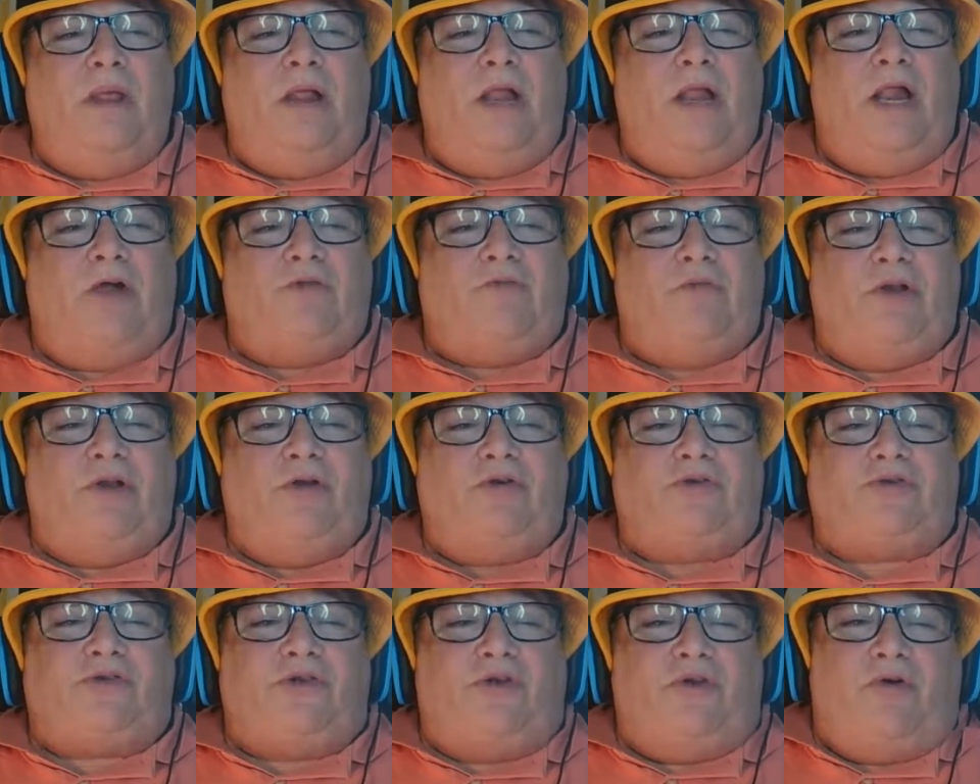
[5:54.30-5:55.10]
If we
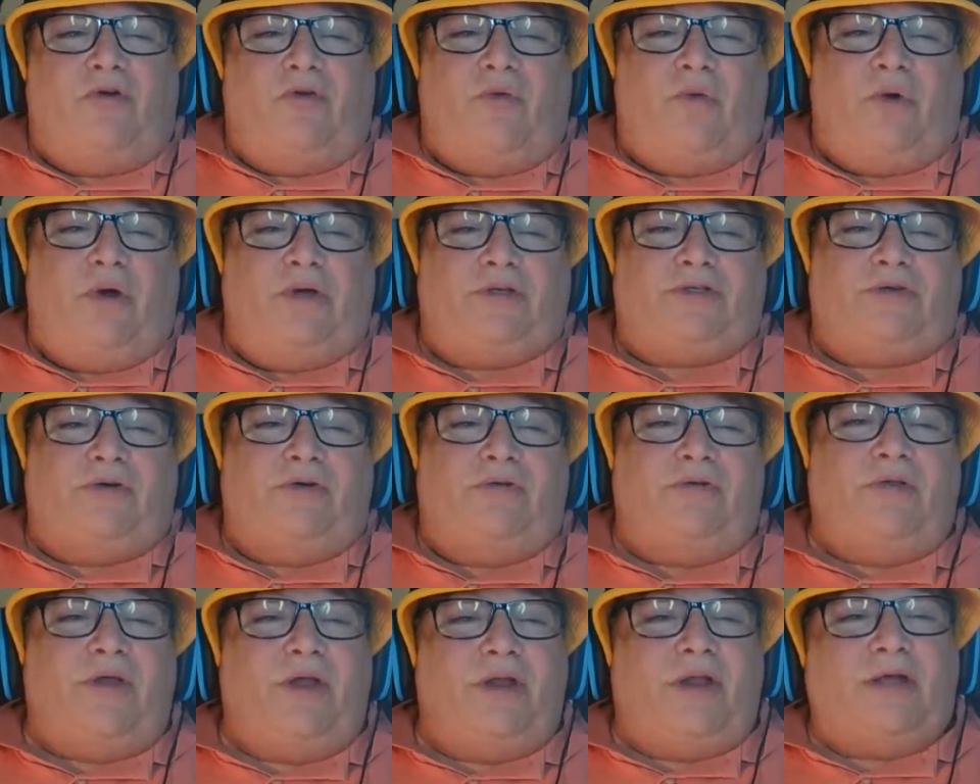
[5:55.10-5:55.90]
lose to
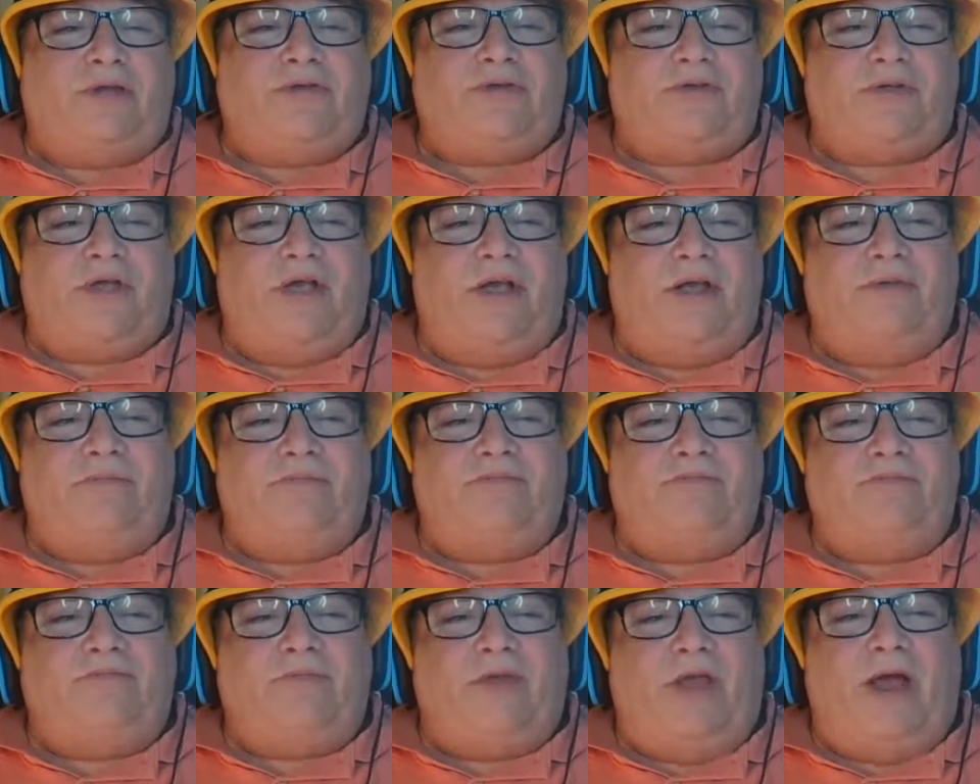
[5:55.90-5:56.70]
Northwestern, then I say,
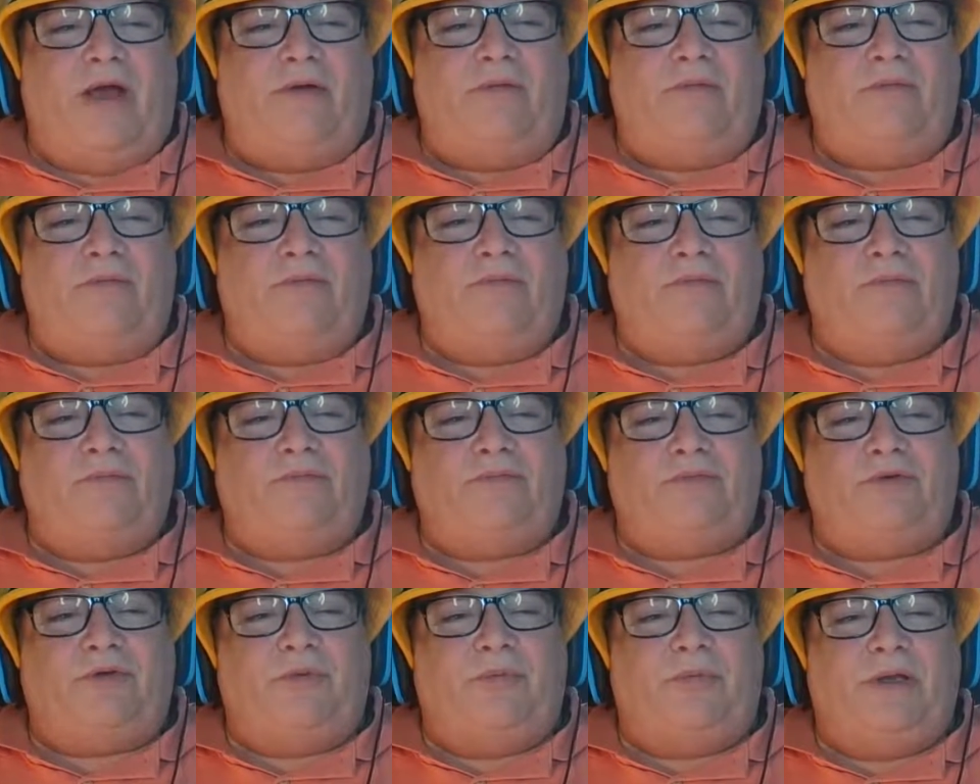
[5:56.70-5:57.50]
yeah,
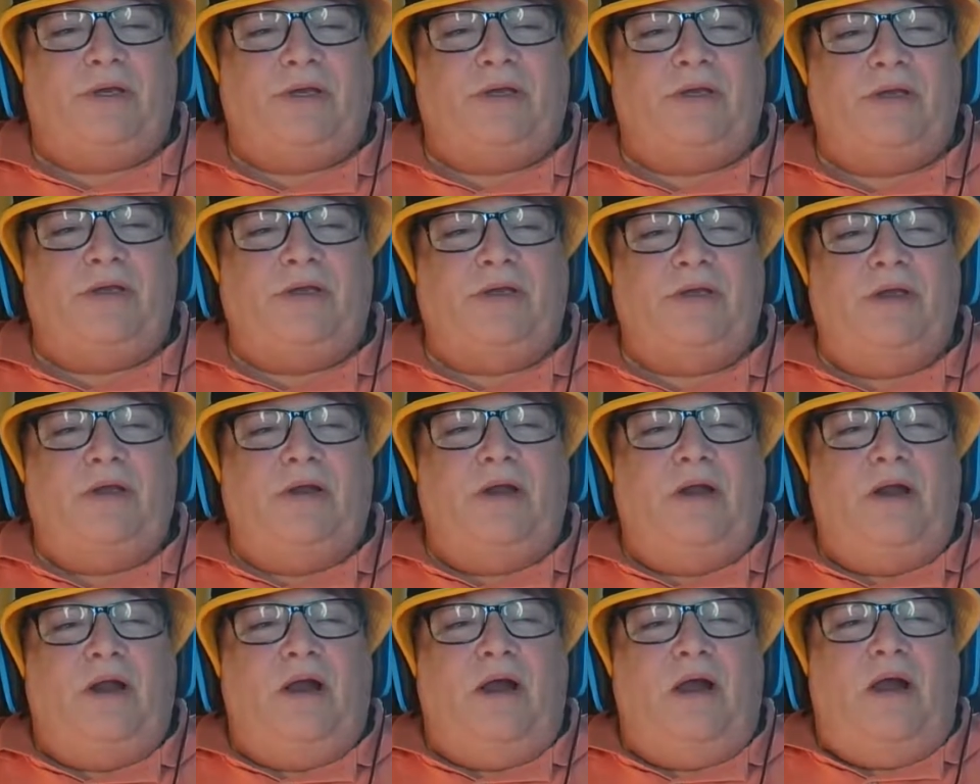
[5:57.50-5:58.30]
to me,
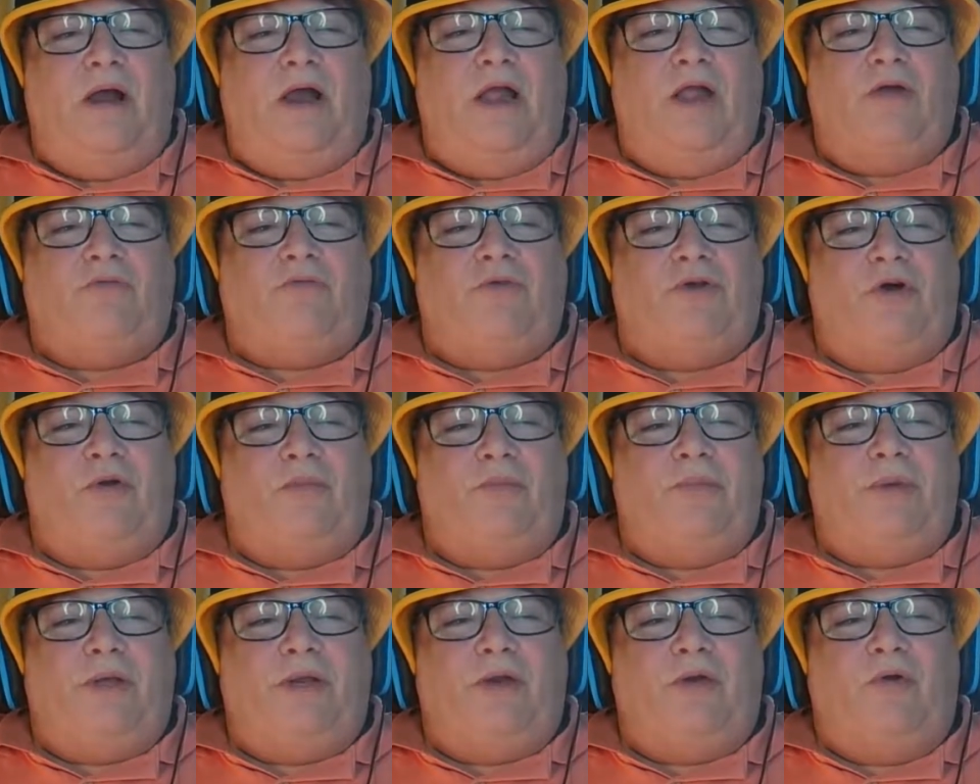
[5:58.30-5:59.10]
if we
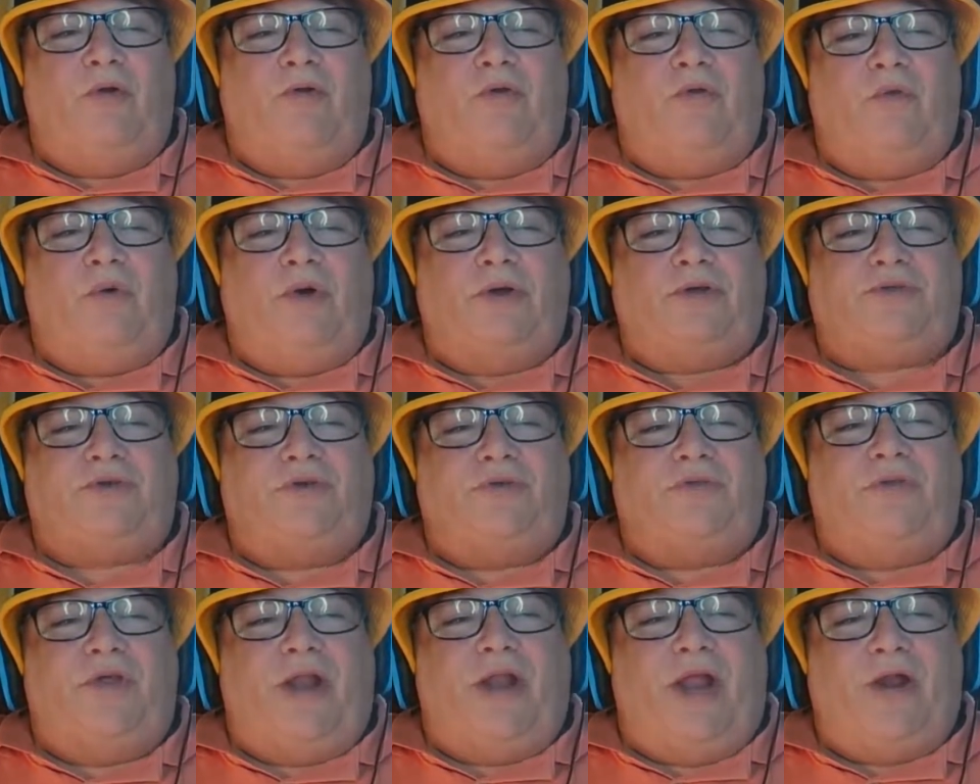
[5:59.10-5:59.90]
don't beat
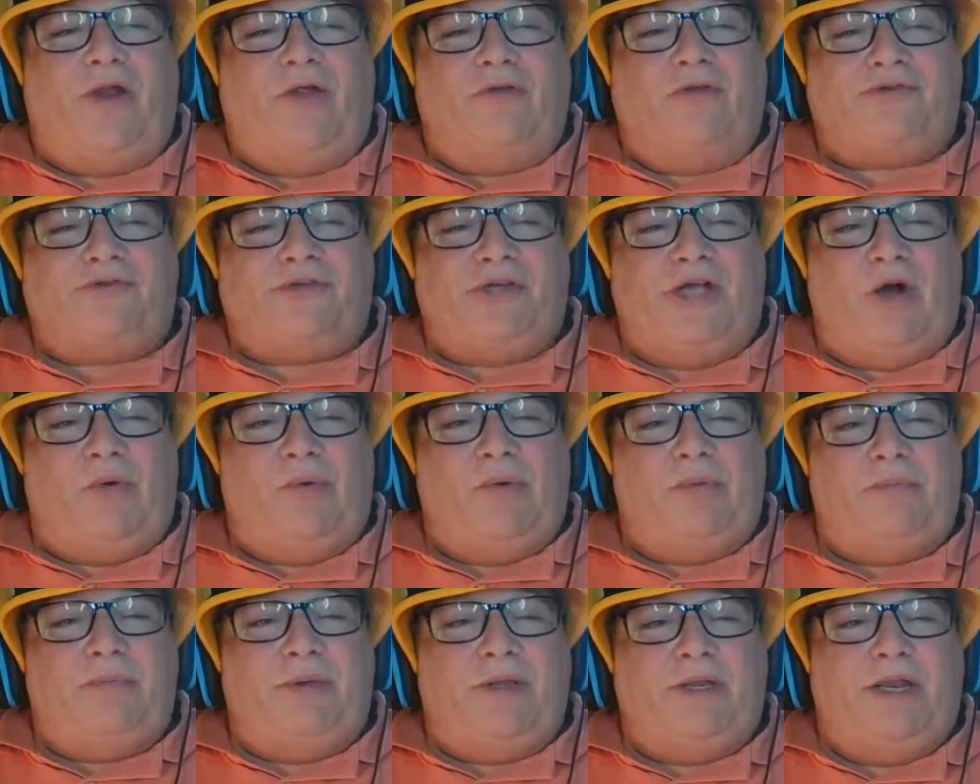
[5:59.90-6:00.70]
Northwestern, then I don't see how
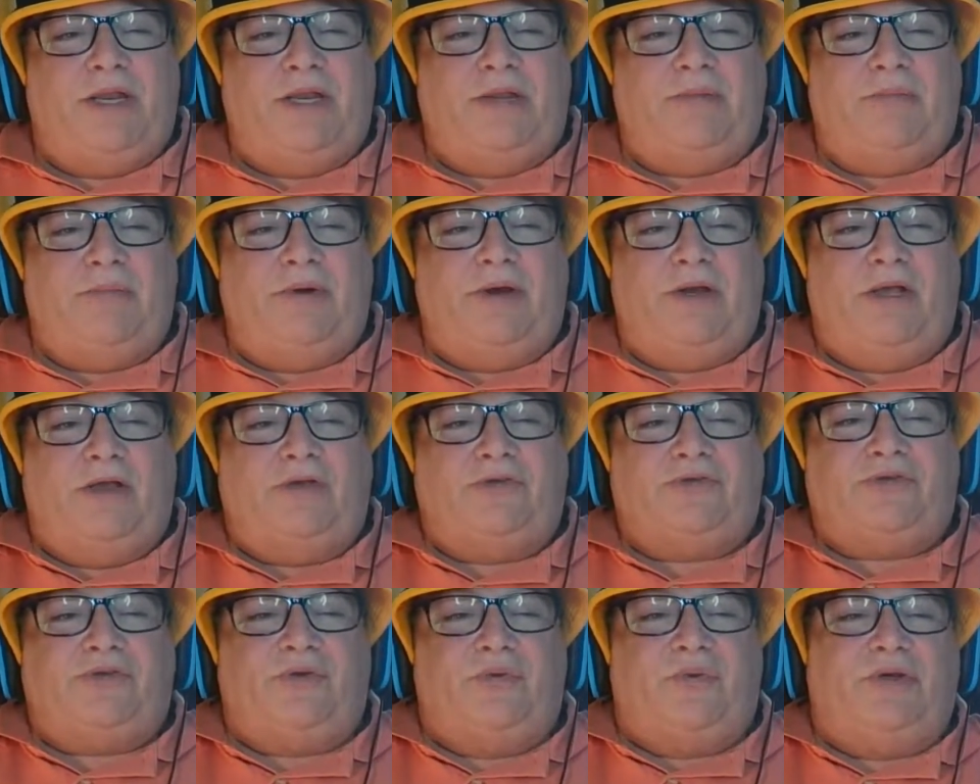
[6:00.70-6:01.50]
we beat anybody
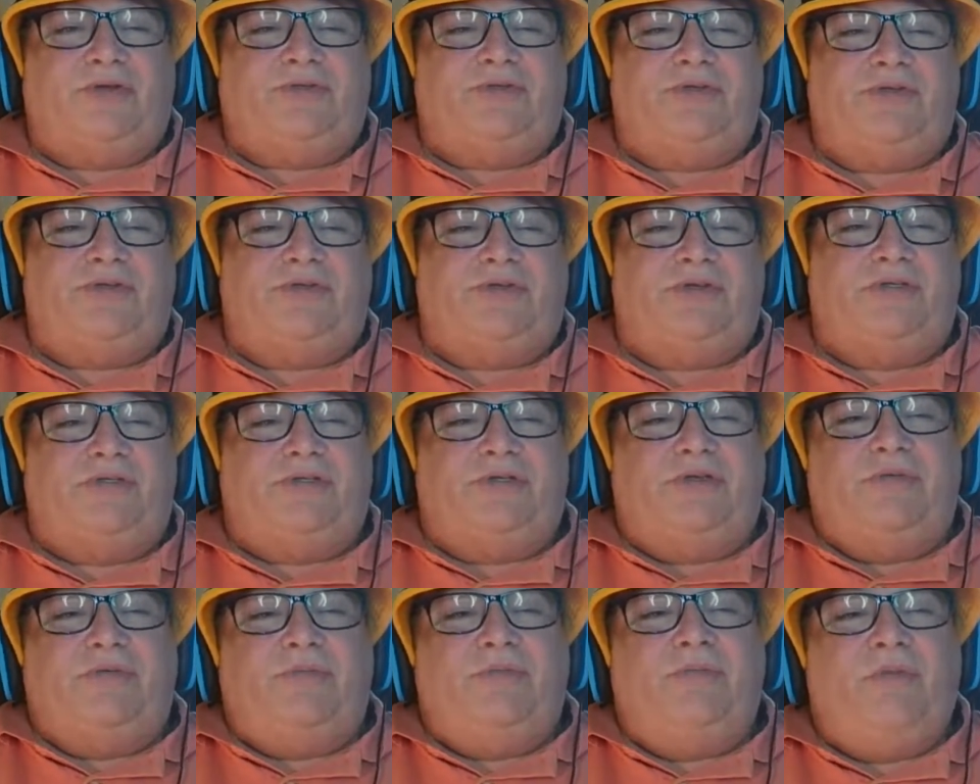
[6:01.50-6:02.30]
else the rest of the season.